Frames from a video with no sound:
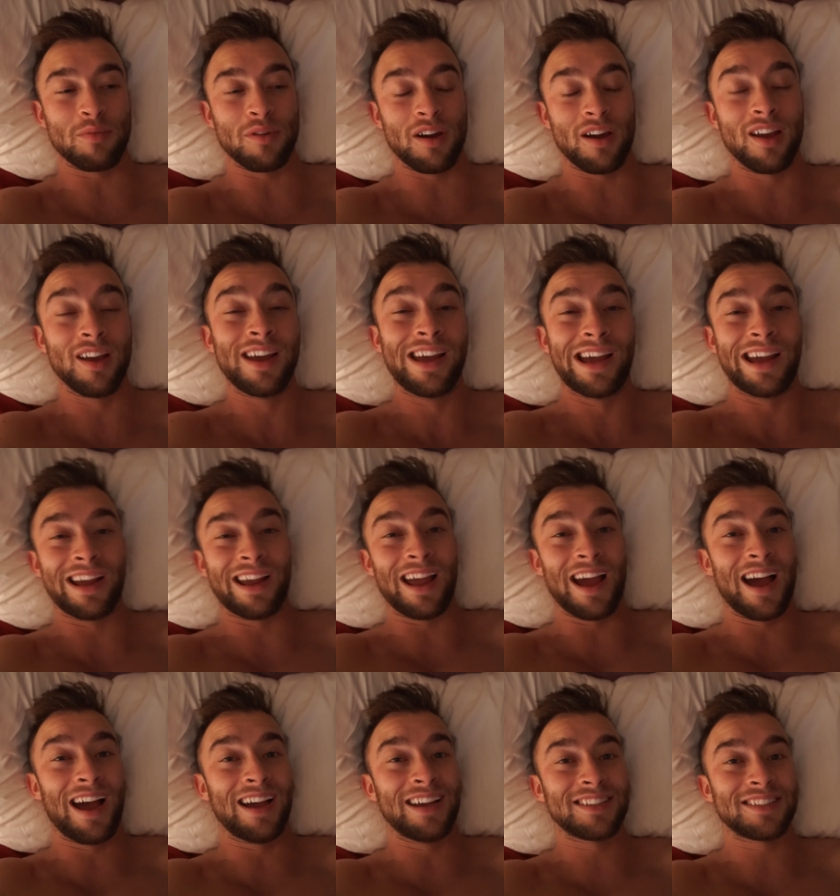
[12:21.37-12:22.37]
But,
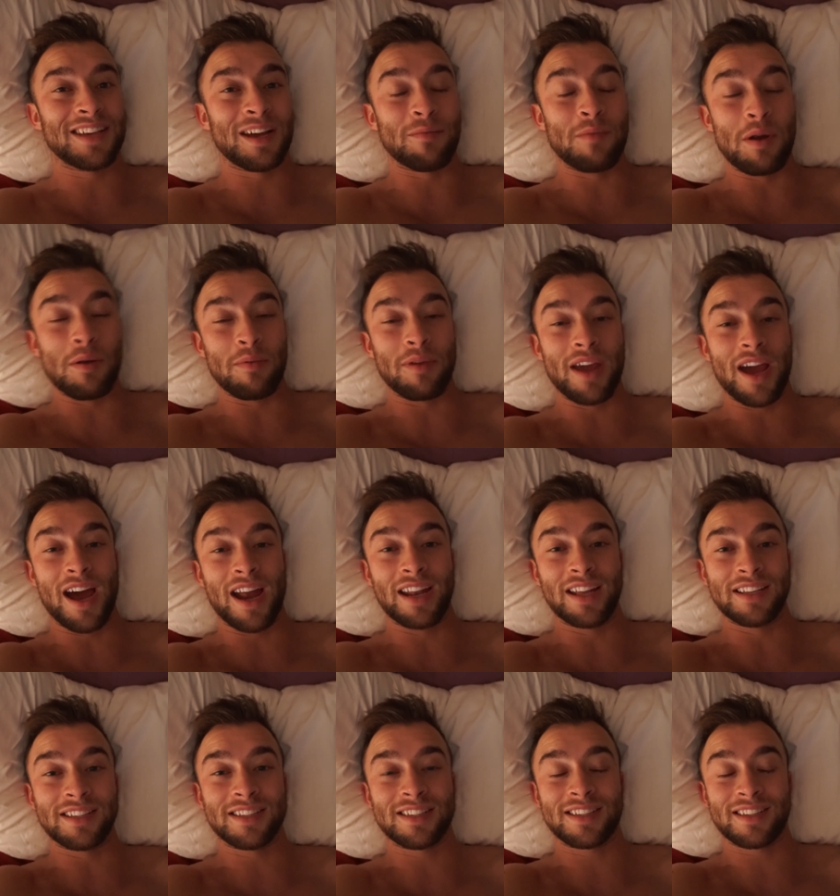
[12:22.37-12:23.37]
guys, I'm going to be
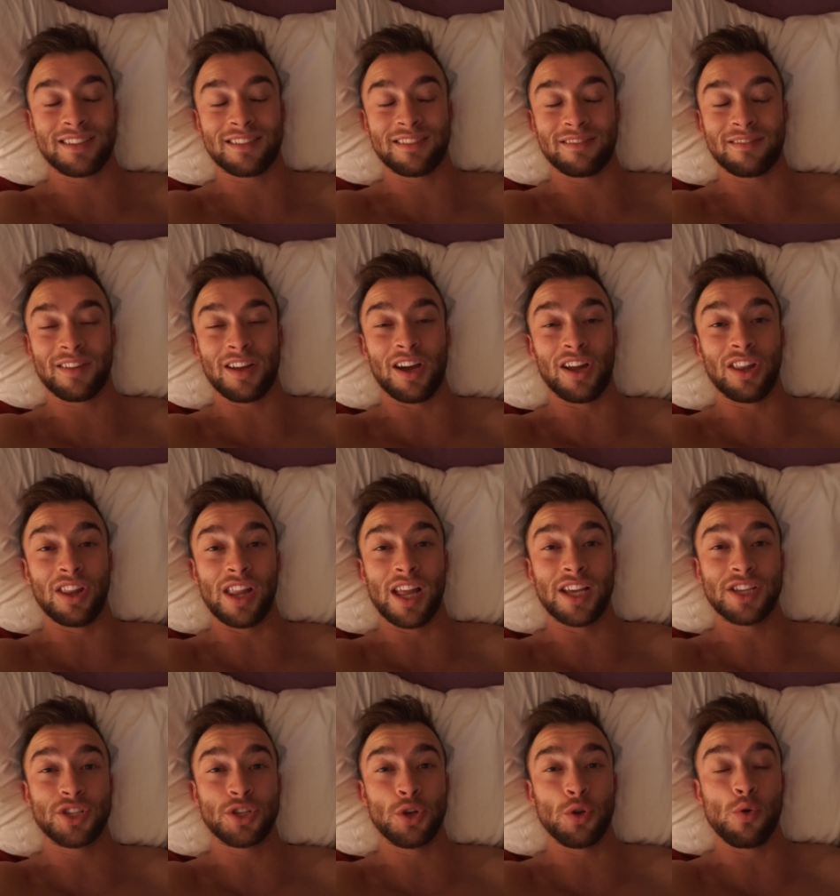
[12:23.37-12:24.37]
honest,
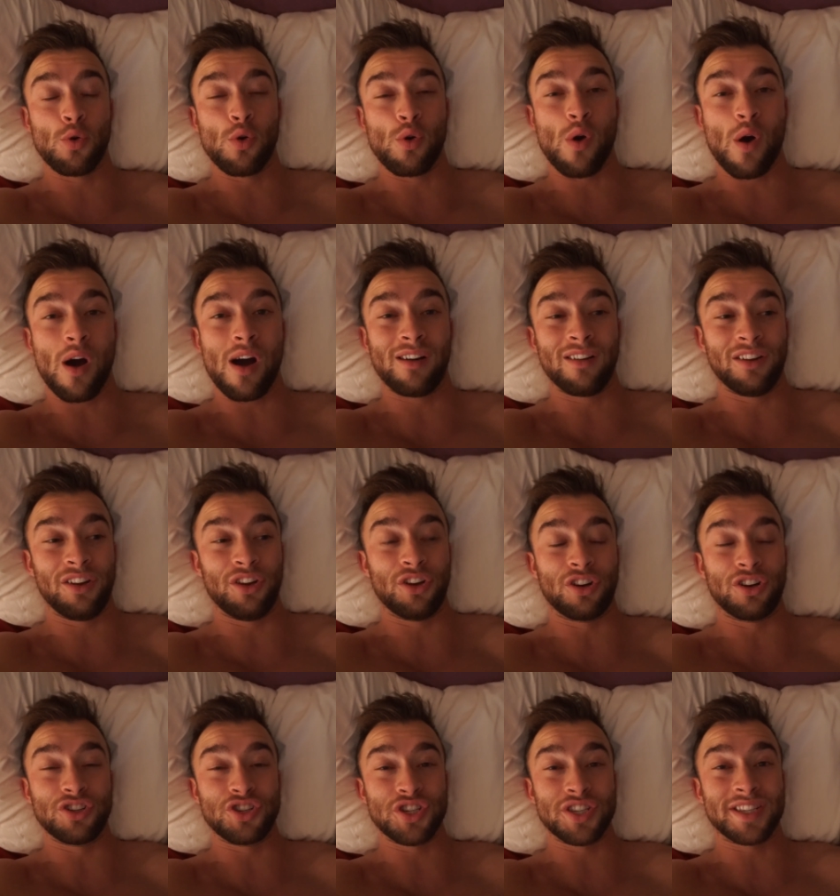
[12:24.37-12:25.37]
unless you,
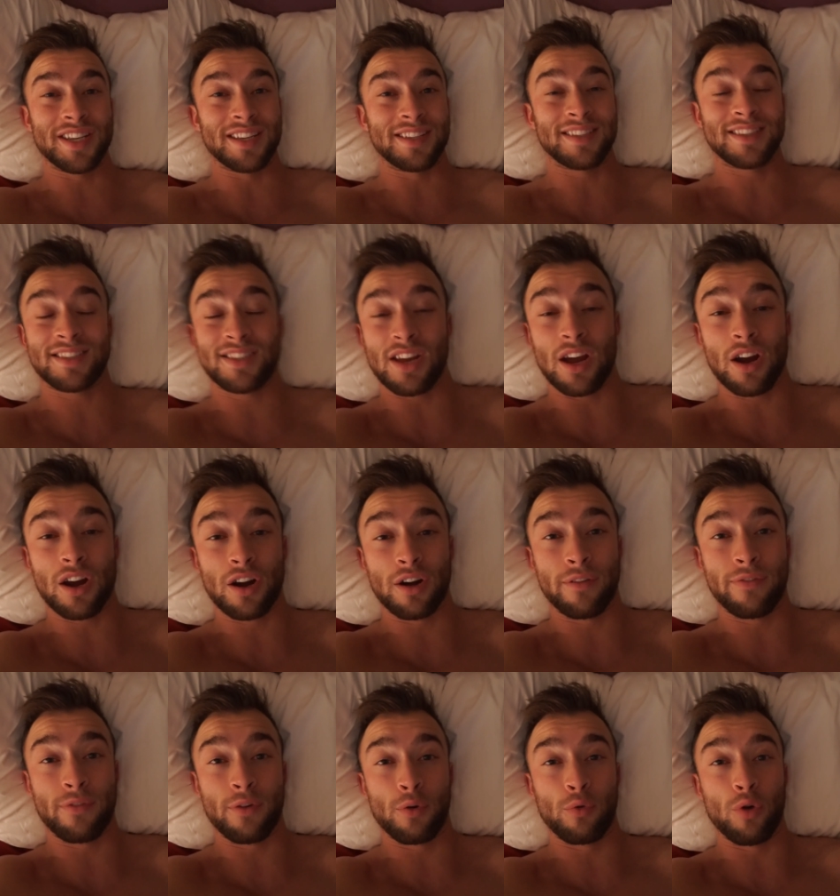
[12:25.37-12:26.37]
you're just a
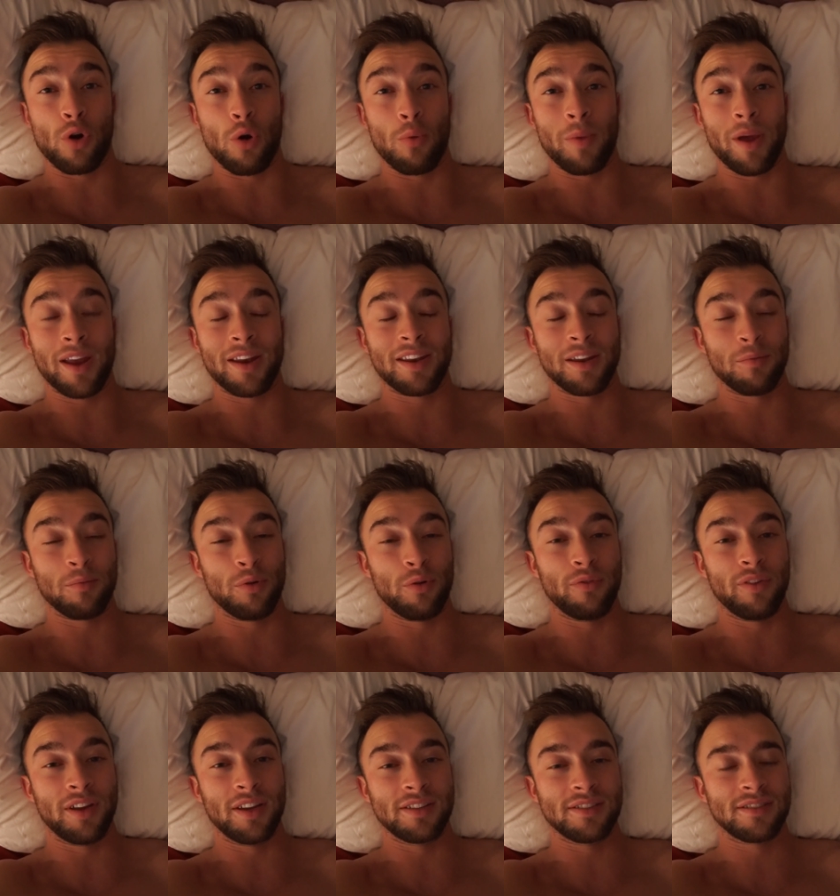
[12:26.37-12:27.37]
sucker for romantic
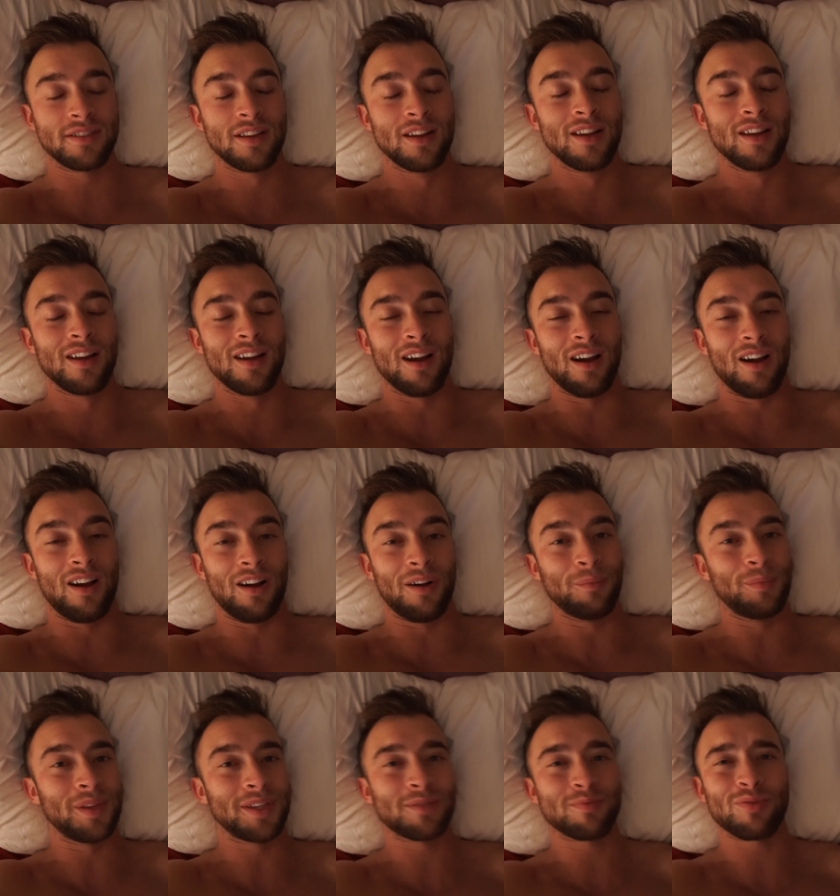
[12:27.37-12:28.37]
movies,
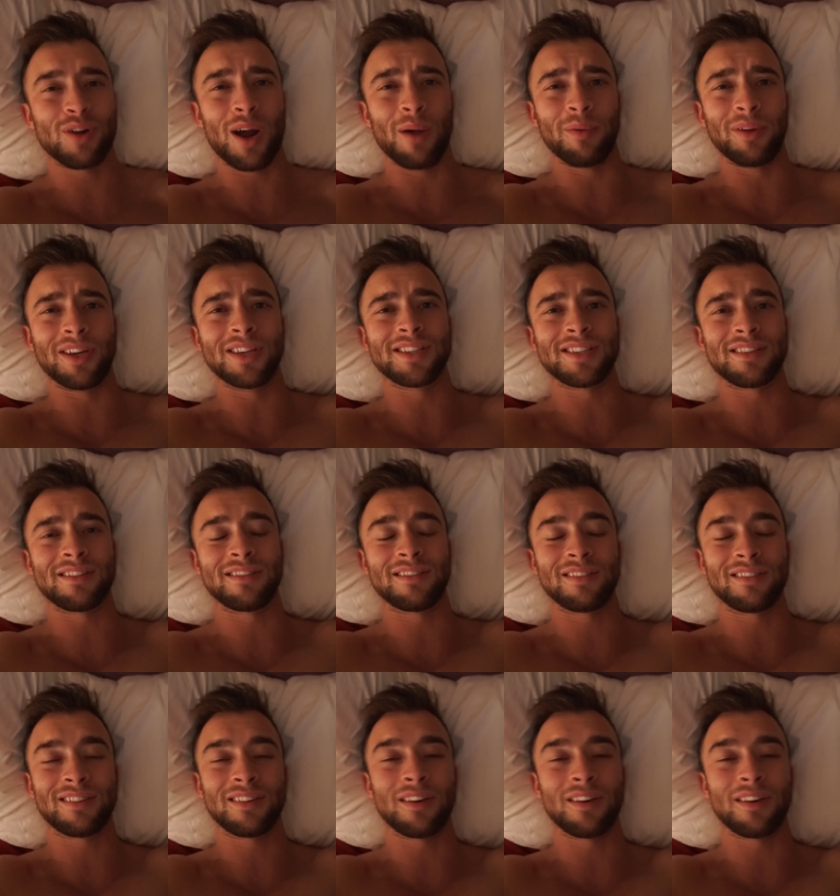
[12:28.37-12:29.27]
um, this probably isn't